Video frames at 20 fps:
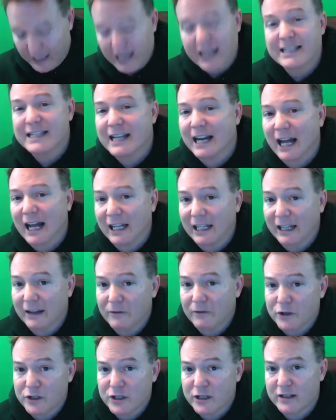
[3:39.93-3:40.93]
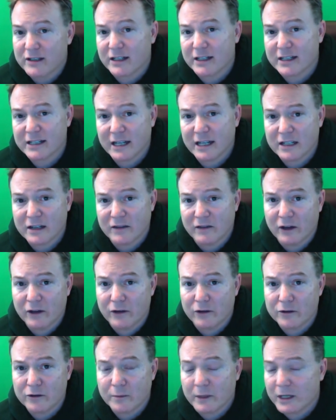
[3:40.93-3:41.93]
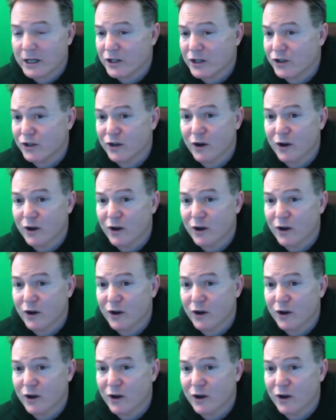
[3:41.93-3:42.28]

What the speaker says: is that I leverage the success of others, because,